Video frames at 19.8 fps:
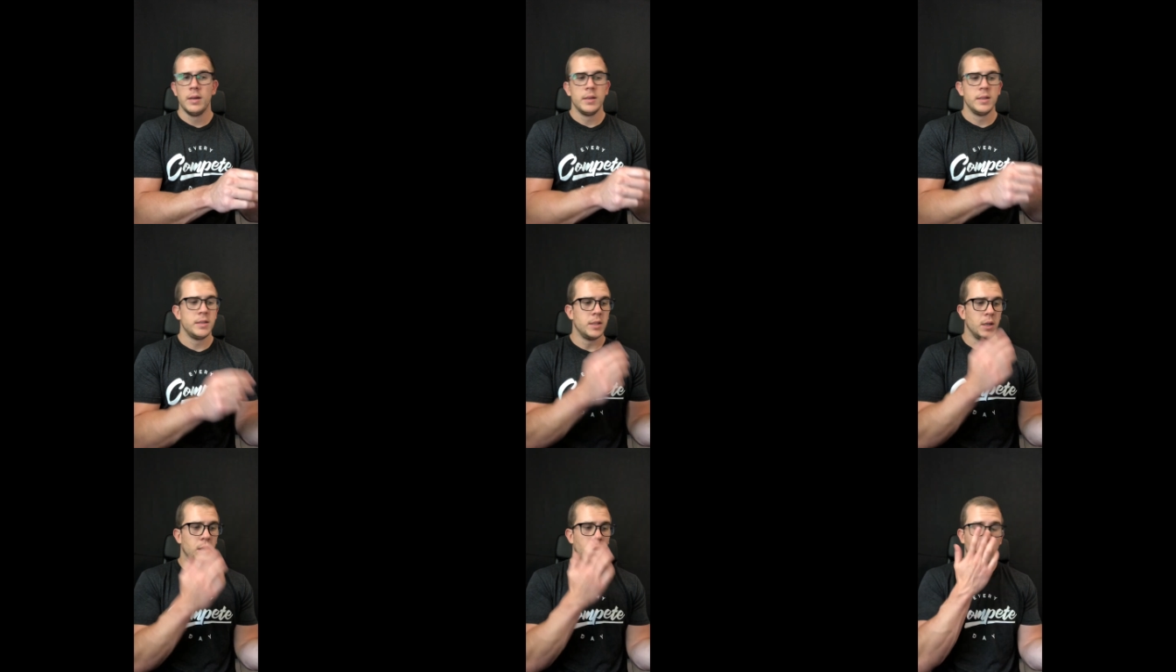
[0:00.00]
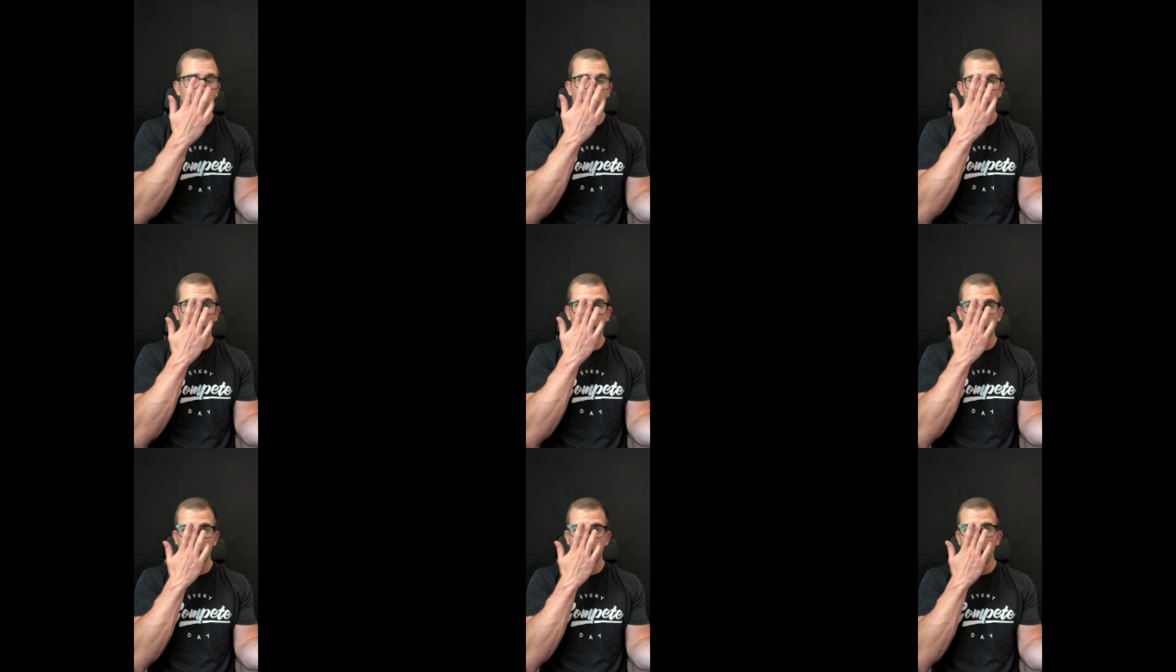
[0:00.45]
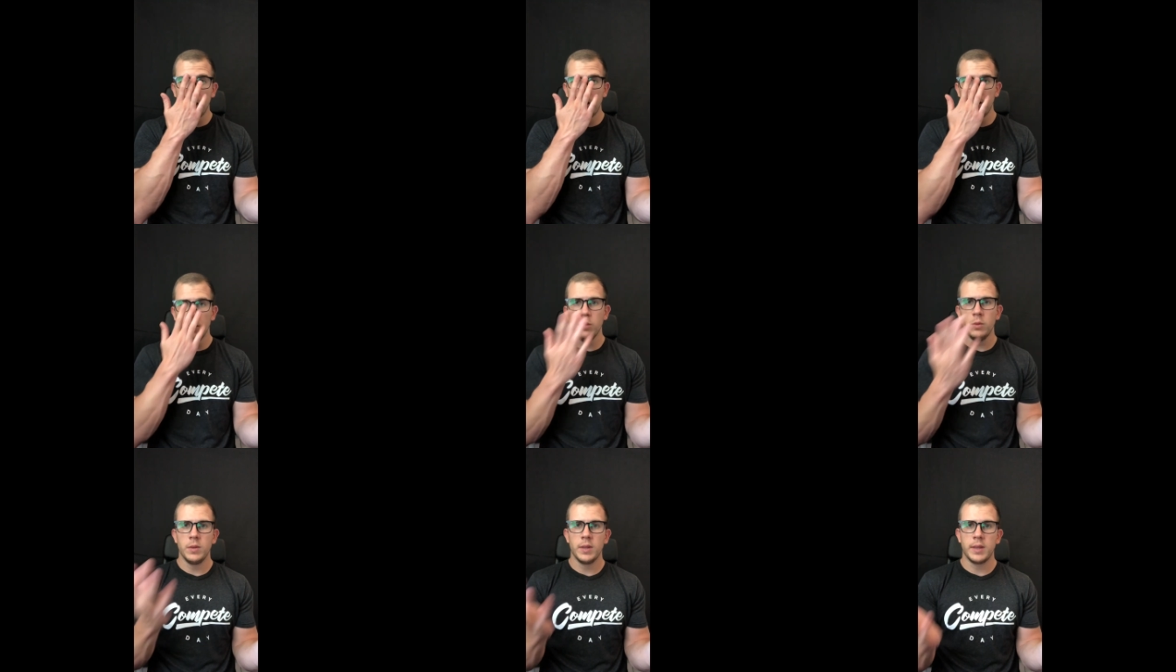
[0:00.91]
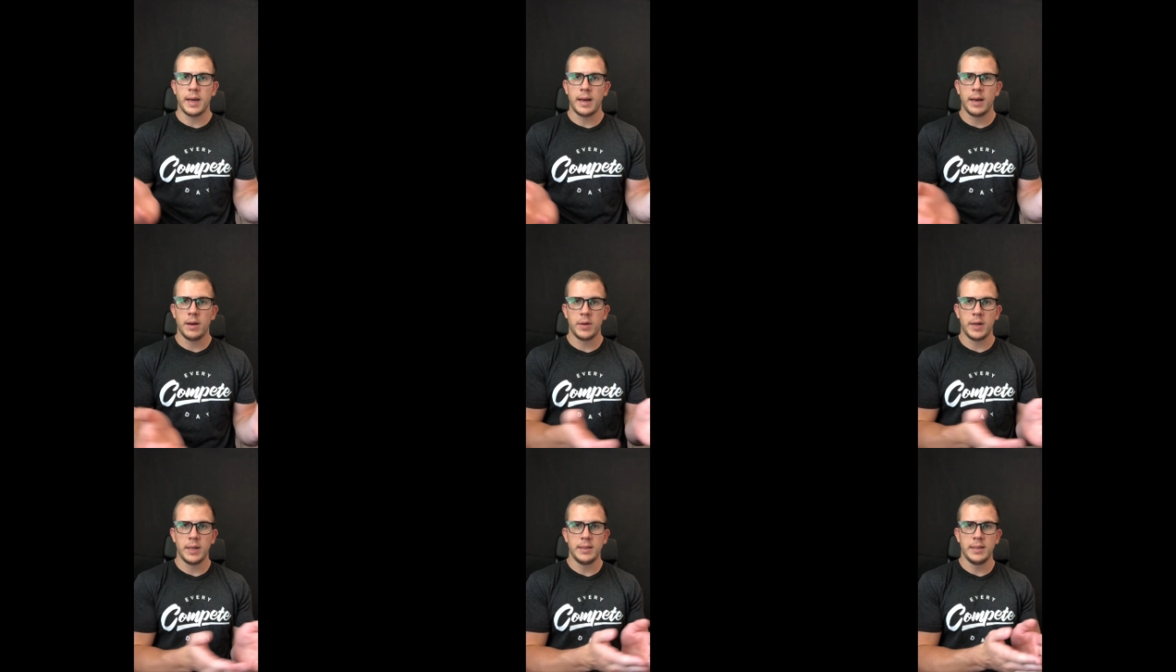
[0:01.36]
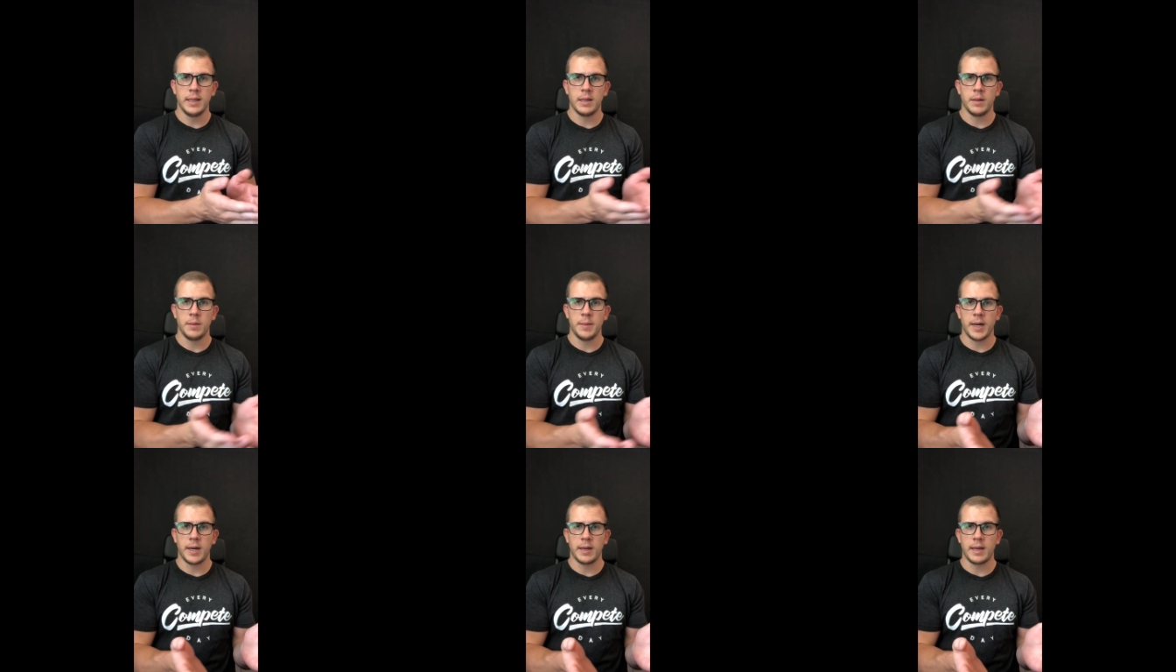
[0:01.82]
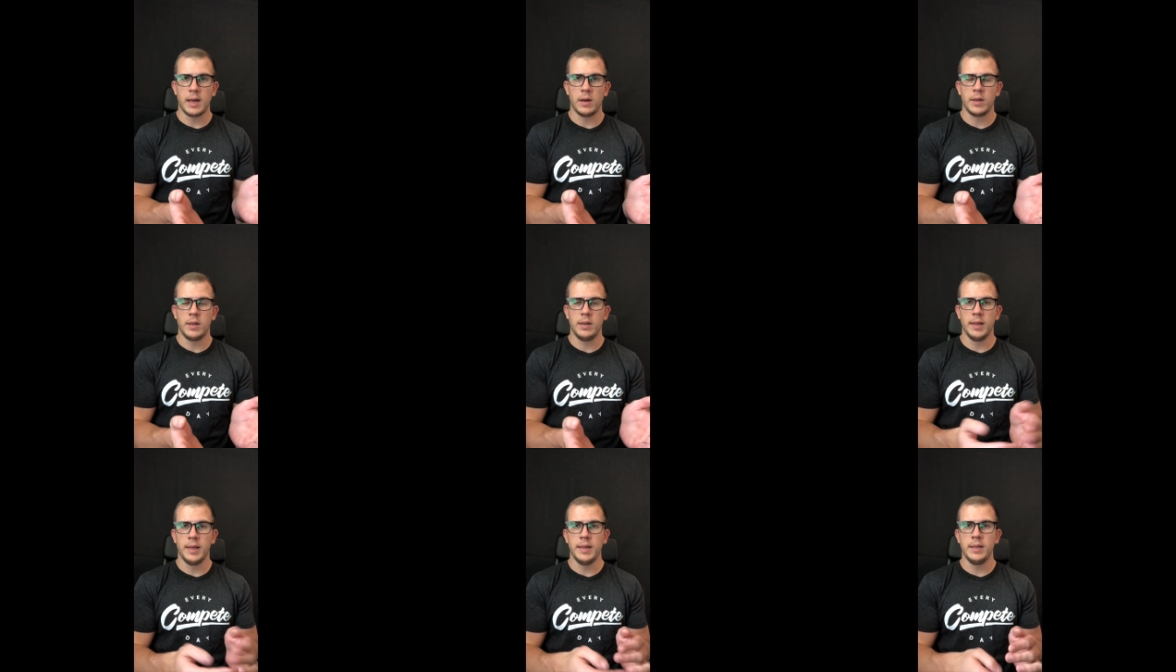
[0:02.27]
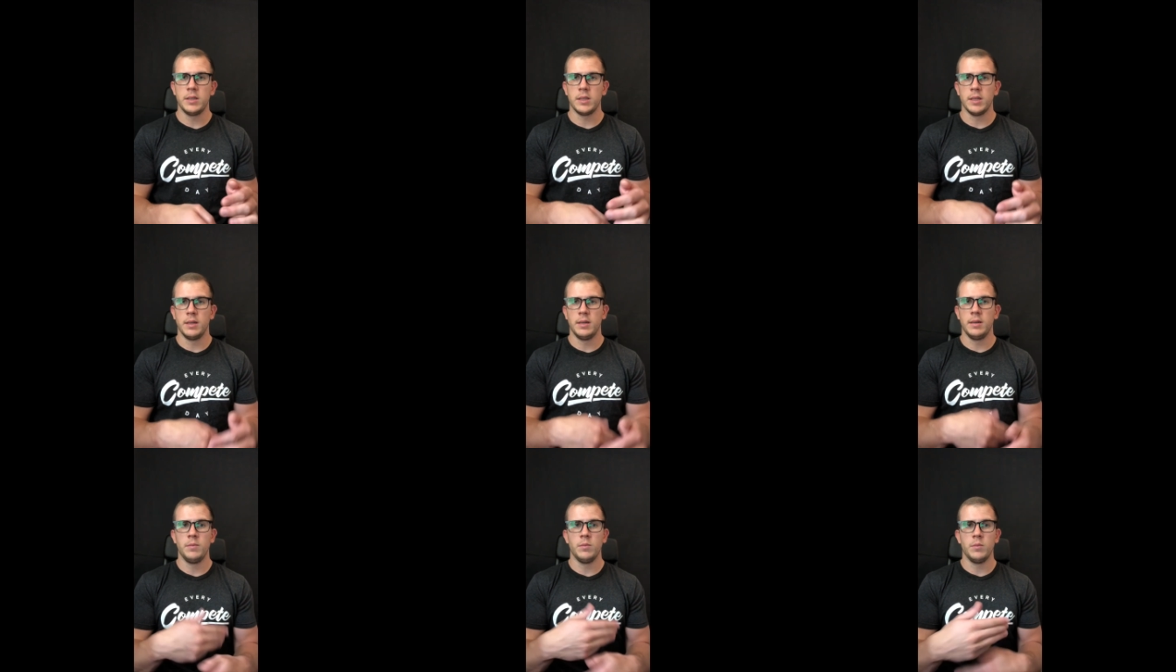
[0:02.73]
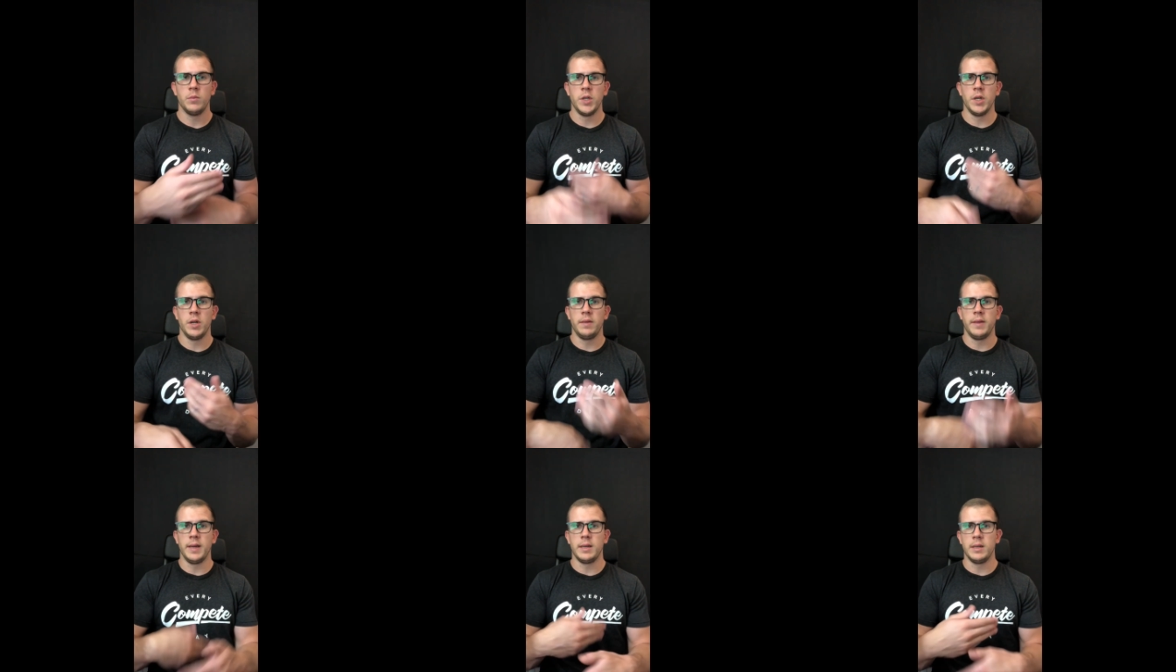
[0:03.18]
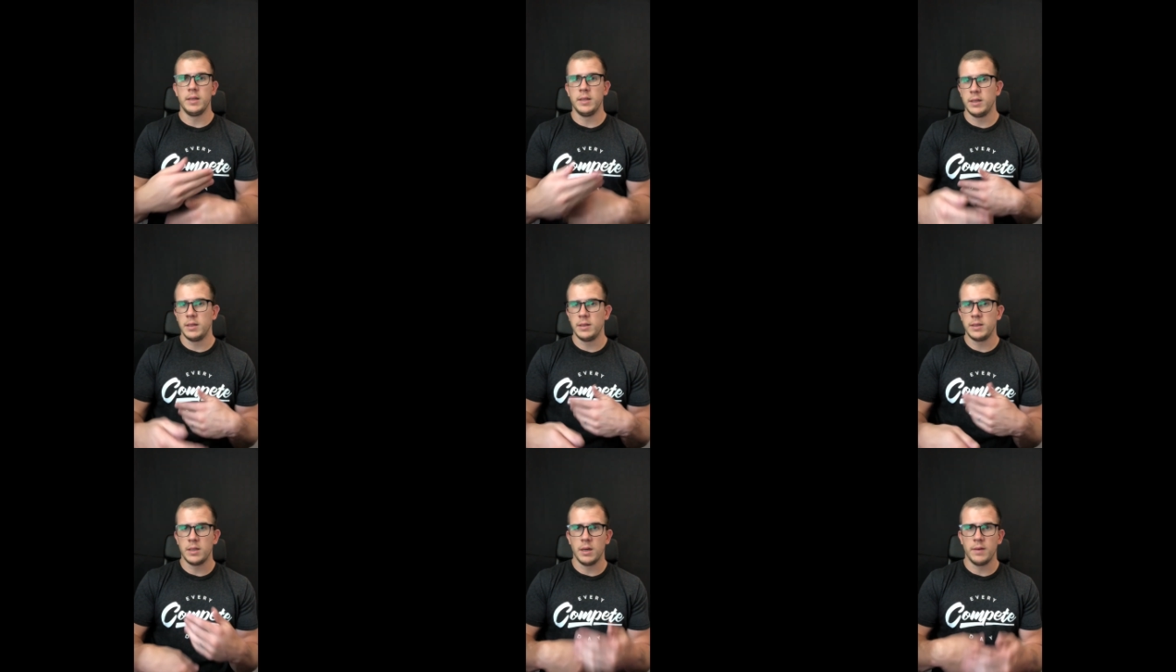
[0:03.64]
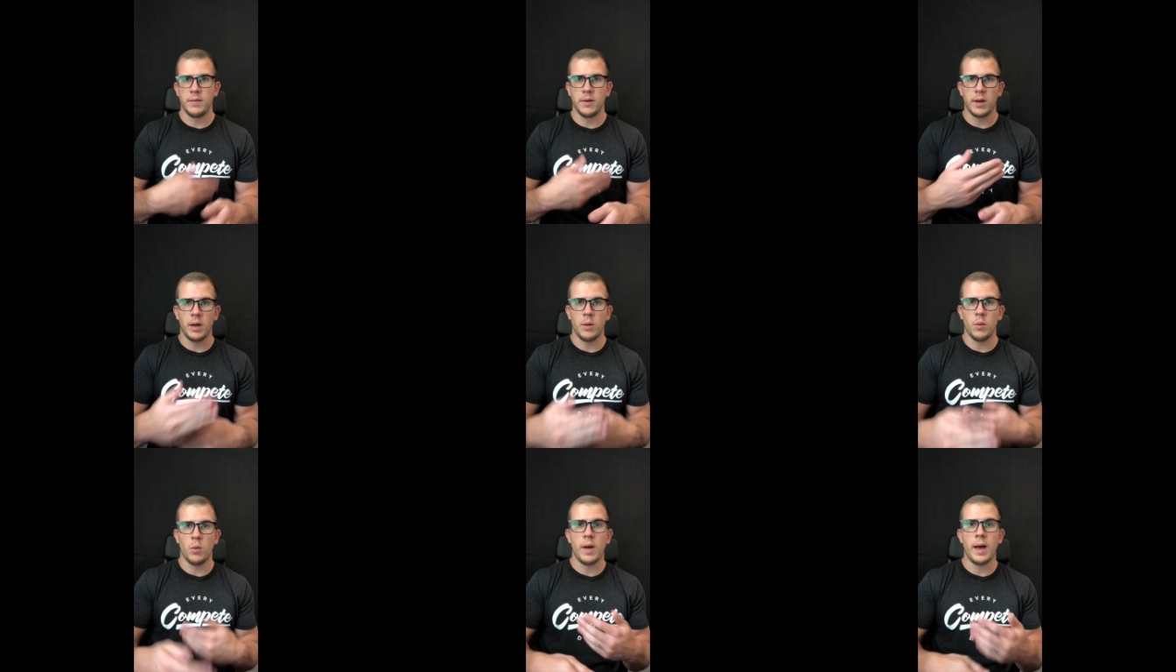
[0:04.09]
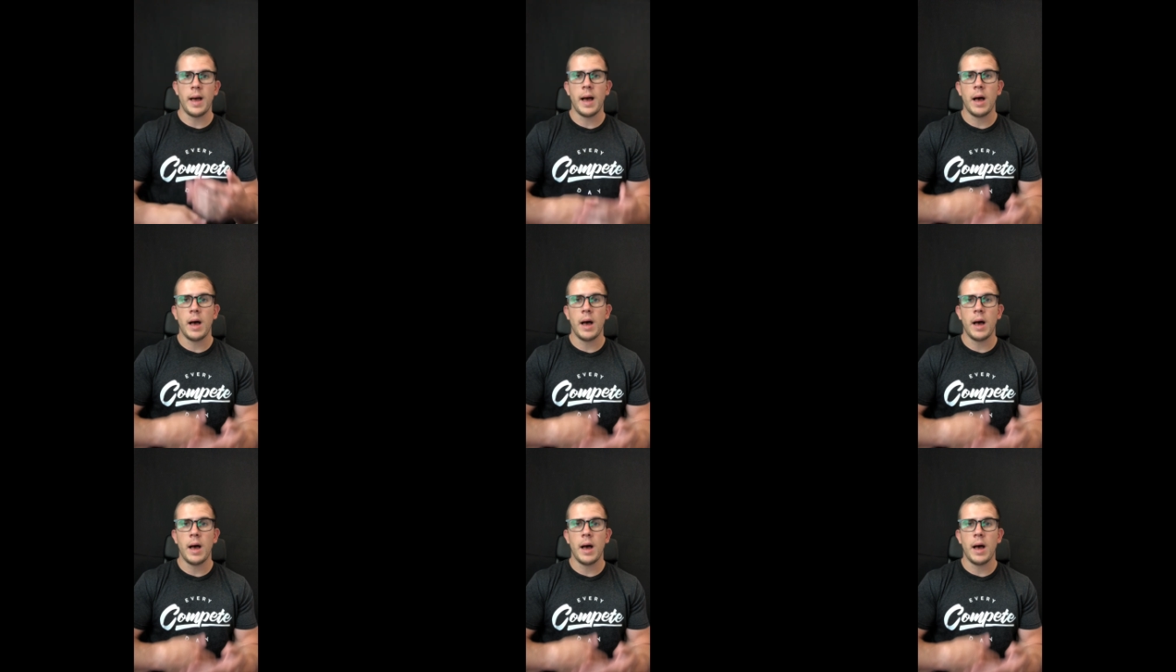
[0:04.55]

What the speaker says: So all I'm gonna do with that, when I take about a calculation, when you're thinking to yourself, okay, well,